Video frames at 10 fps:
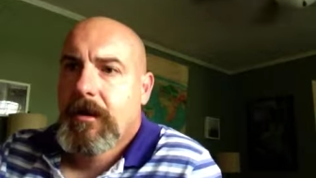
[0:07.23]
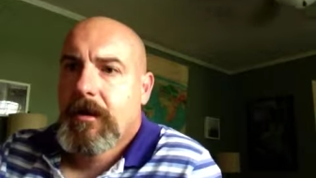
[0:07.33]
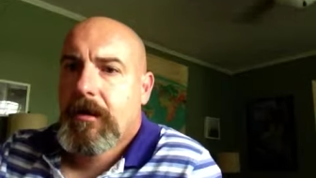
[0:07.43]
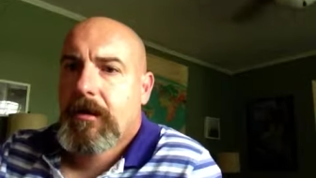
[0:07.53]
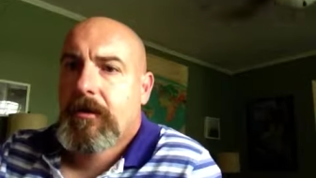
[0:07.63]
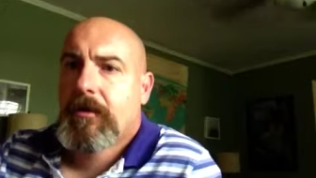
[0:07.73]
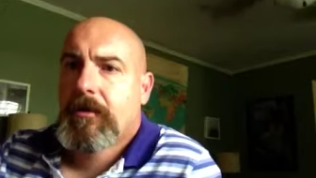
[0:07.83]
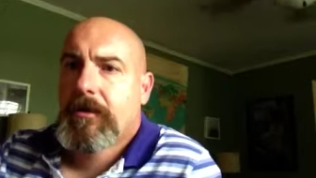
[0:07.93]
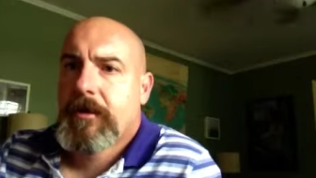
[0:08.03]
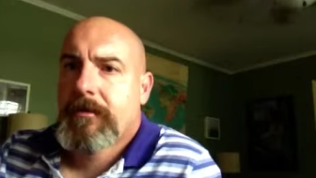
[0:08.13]
Uh,
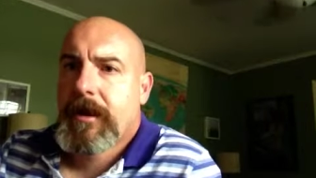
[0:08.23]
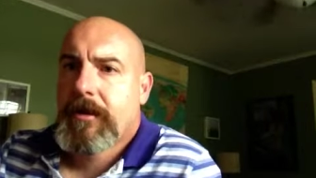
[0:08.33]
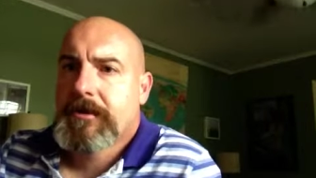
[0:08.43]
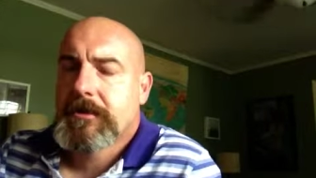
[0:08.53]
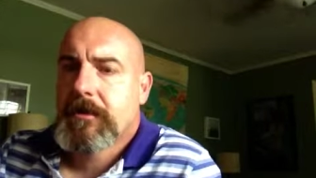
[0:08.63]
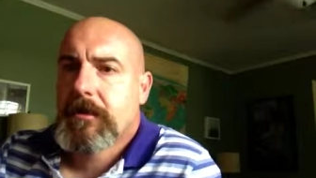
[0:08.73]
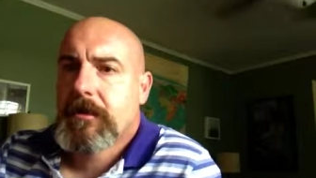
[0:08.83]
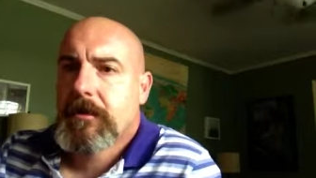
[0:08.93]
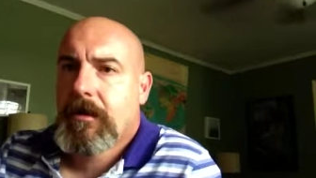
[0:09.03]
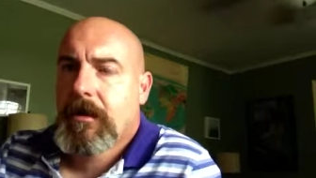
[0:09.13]
or thereabouts
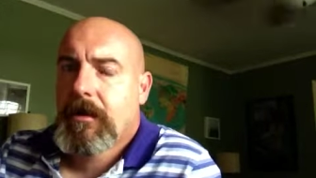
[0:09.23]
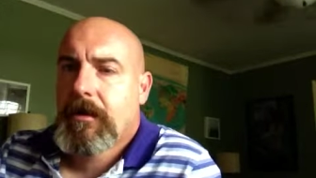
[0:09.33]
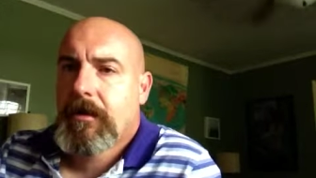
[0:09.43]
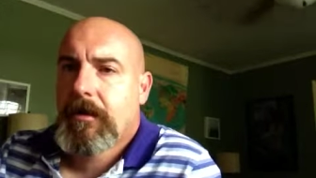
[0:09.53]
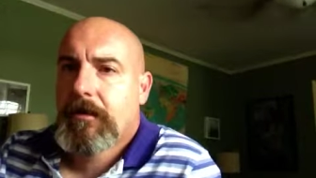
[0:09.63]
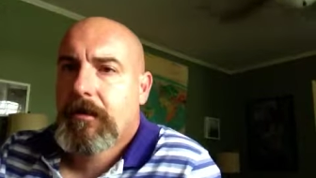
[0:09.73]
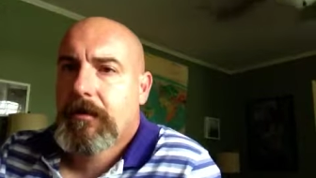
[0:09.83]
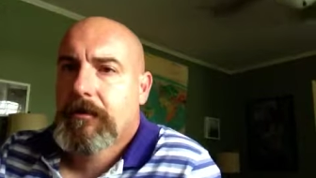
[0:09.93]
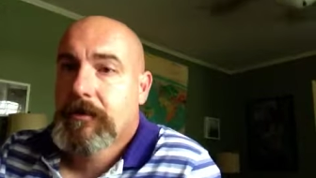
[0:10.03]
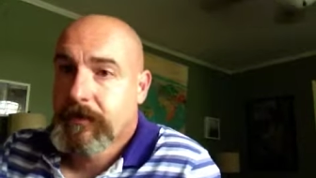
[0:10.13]
uh, on
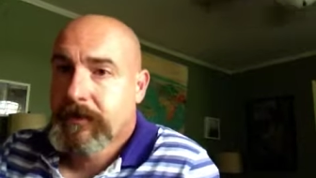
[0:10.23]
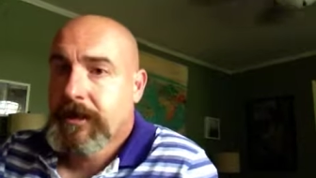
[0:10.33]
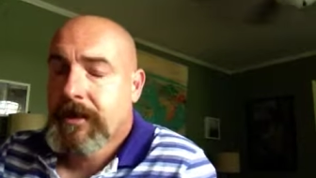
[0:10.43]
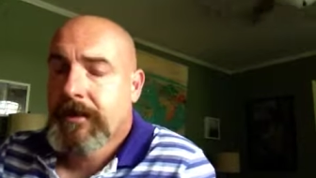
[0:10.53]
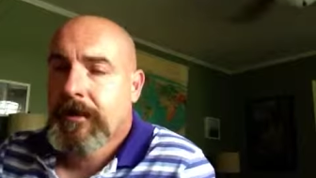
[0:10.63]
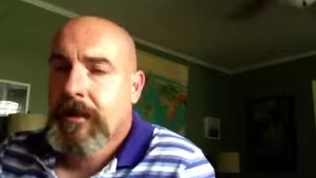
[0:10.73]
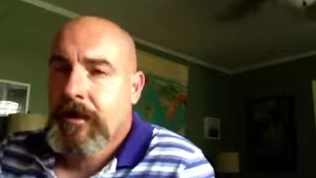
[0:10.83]
Tuesday,